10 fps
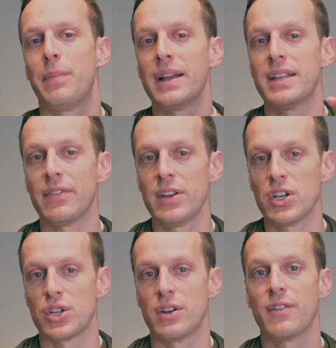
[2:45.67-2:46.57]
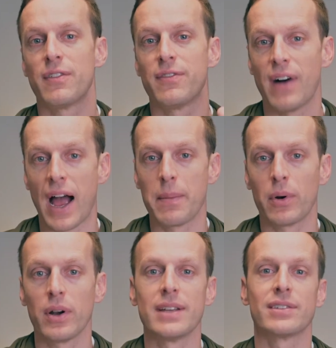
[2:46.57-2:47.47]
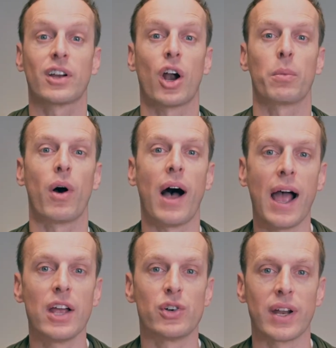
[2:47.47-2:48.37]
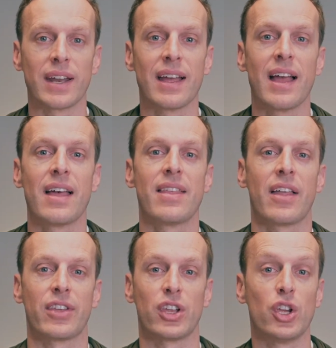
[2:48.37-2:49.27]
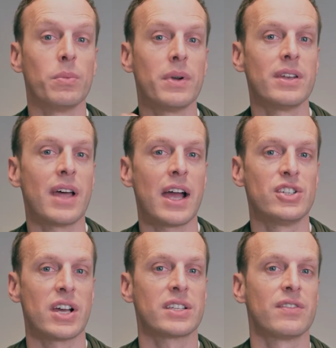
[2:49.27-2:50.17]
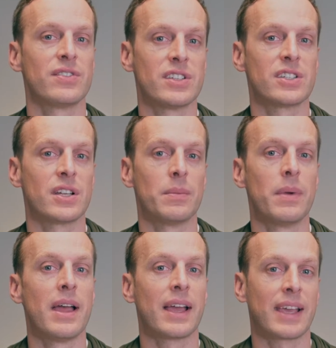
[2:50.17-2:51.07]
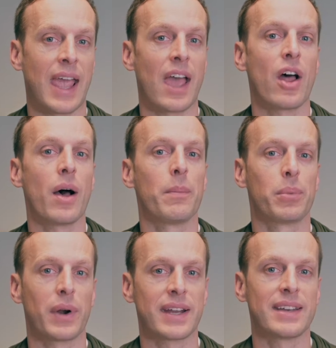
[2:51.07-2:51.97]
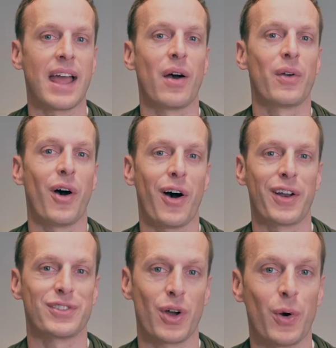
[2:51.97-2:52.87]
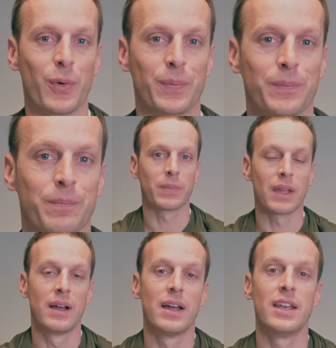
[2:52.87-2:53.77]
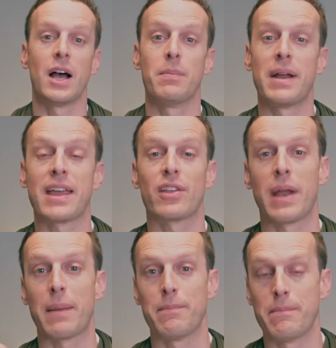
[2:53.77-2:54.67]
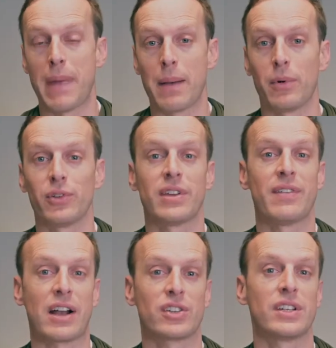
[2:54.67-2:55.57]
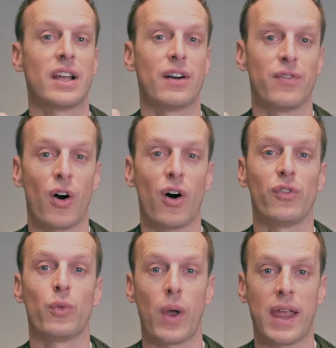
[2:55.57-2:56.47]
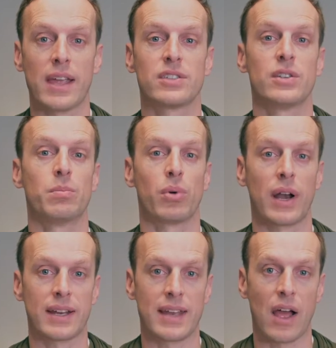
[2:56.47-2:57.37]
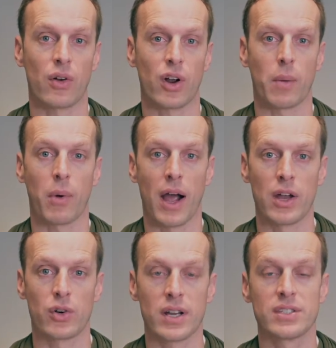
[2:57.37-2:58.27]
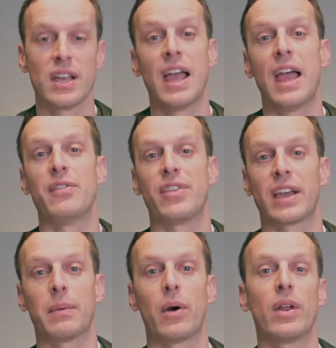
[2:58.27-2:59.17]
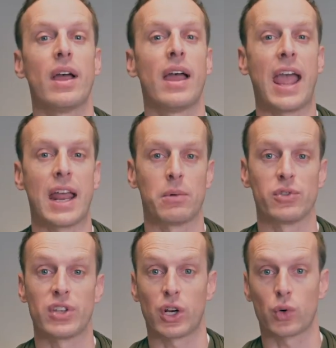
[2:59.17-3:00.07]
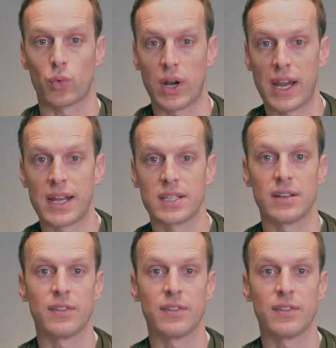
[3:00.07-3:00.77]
by definition, fiber is a carbohydrate that the human digestive system cannot break down on its own. Now, many other mammals have actually evolved ways to break down carbohydrates. If you think about animals that graze in